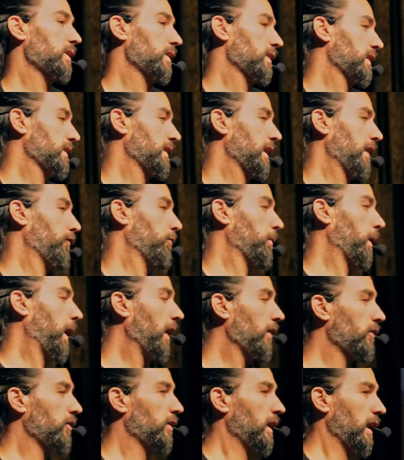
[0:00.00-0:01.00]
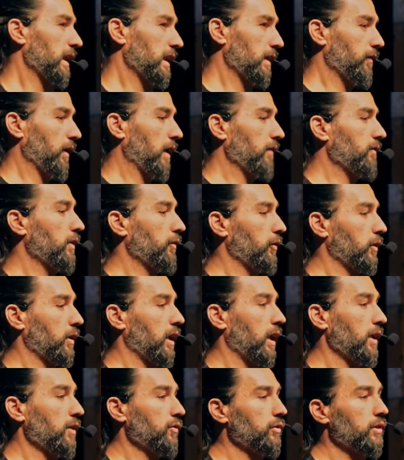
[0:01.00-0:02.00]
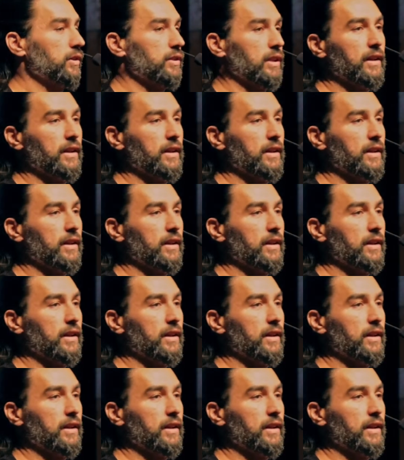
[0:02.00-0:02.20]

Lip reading: as I say, from 195 different countries,